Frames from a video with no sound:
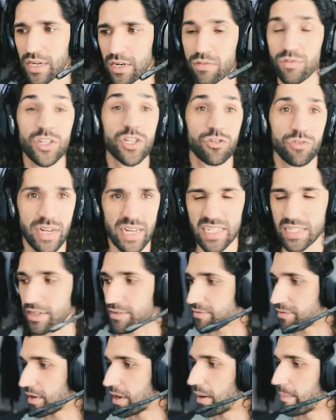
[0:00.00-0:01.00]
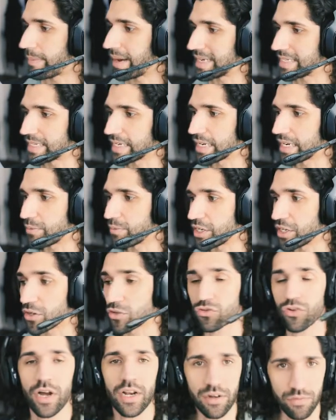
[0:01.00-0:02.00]
restrictive basically when you're
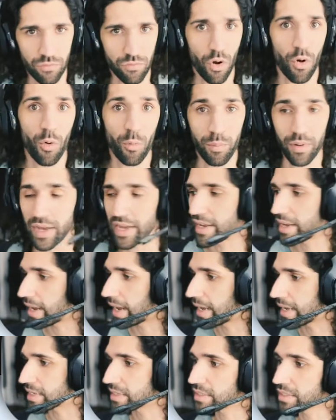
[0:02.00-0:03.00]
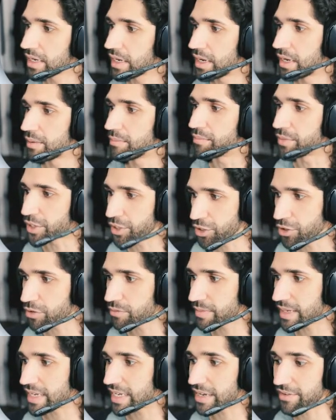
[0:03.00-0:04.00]
trying to role play as
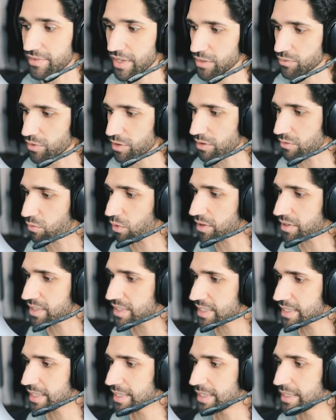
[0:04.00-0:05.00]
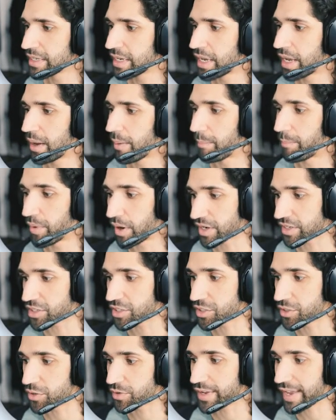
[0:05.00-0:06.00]
Megumi, if that's what you wanted. But
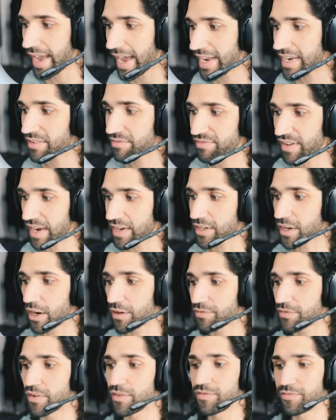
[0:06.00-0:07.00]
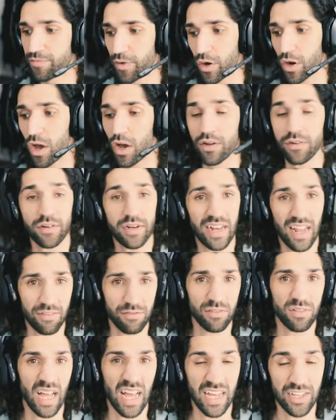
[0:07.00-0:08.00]
you can in fact go for a full-on
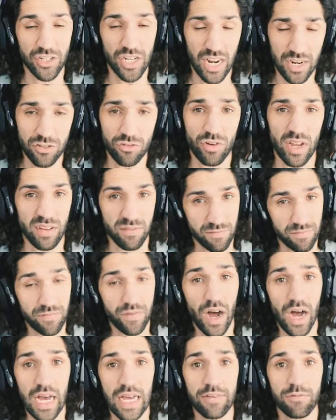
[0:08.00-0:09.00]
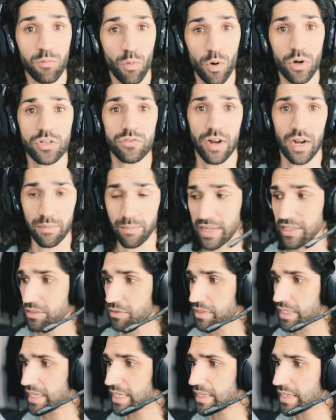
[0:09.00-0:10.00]
level challenge rating 5 water elemental
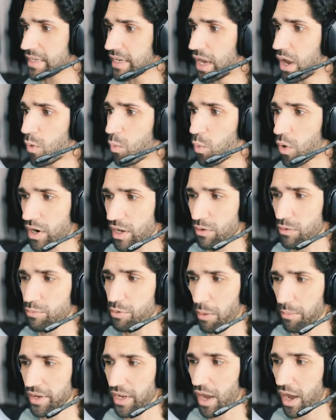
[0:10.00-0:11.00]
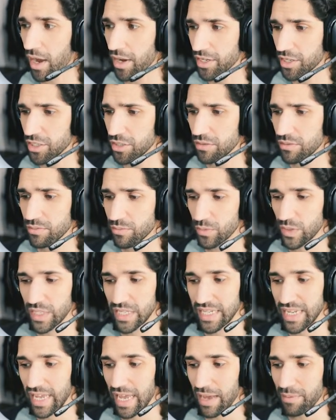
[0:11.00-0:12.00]
here. What I would probably argue with the
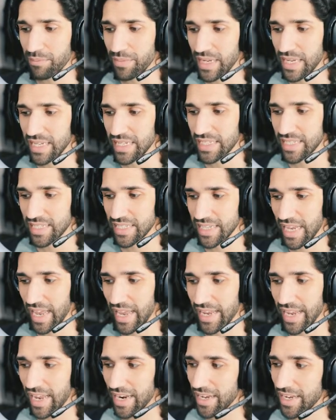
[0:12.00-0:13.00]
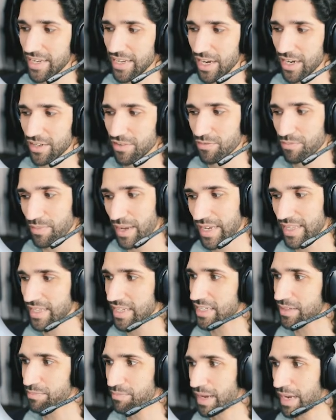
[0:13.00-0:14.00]
DM is say, can I kind of make
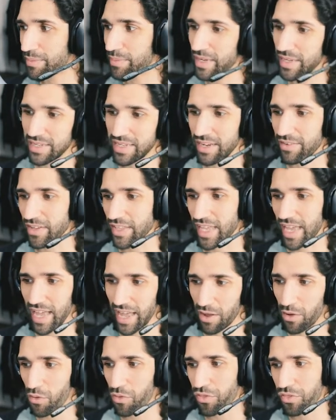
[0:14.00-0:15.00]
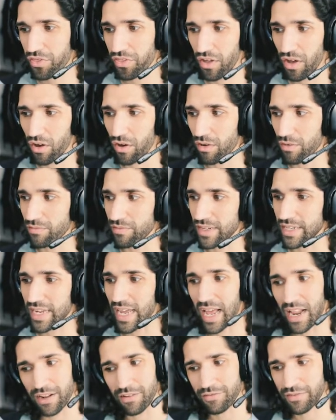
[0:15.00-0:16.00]
this, maybe give it the health of an
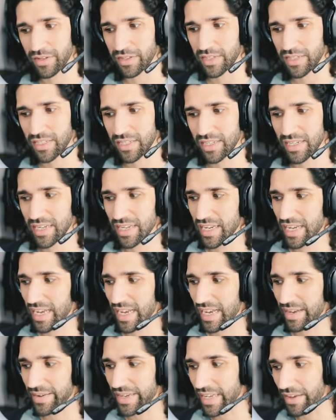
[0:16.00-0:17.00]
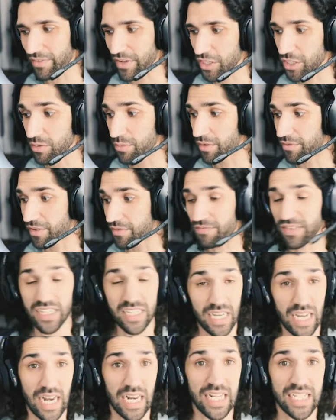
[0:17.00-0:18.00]
elephant, give it some of the
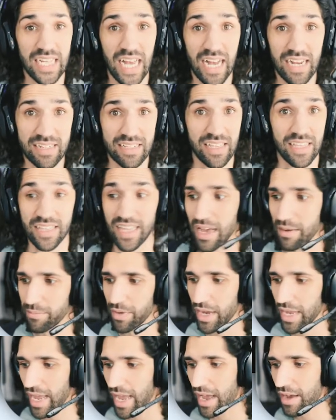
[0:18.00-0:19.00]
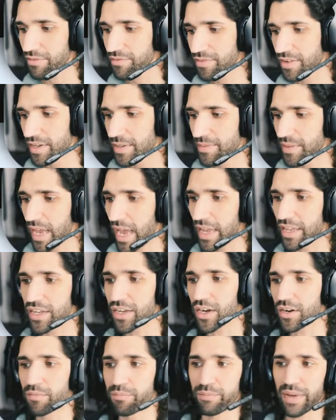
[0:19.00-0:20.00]
physical attacks that might have, and you
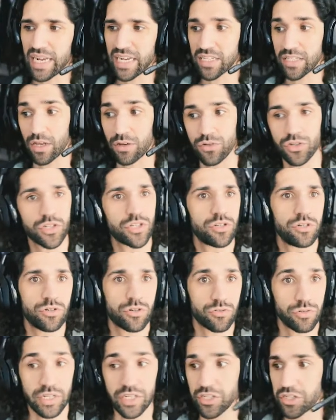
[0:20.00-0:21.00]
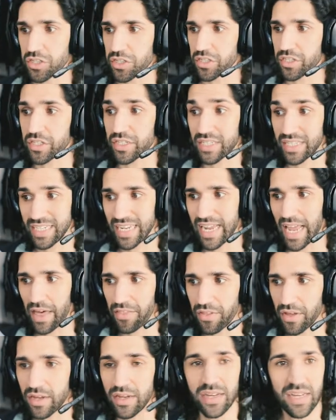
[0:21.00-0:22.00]
kind of mix those two creatures
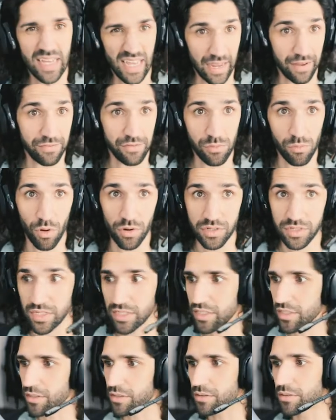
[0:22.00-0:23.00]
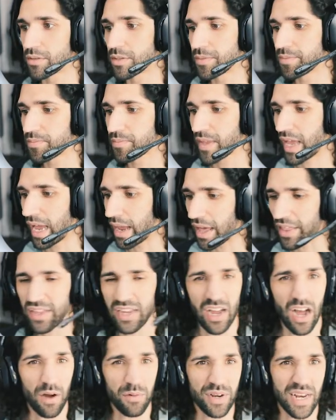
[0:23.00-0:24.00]
together if you wanted to. I think
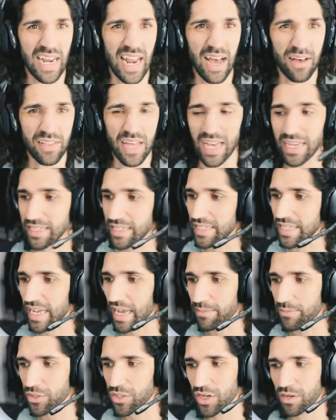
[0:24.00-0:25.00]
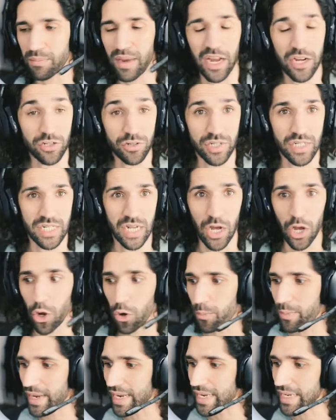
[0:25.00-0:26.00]
I would allow that as a DM, just got to make sure it's not OP,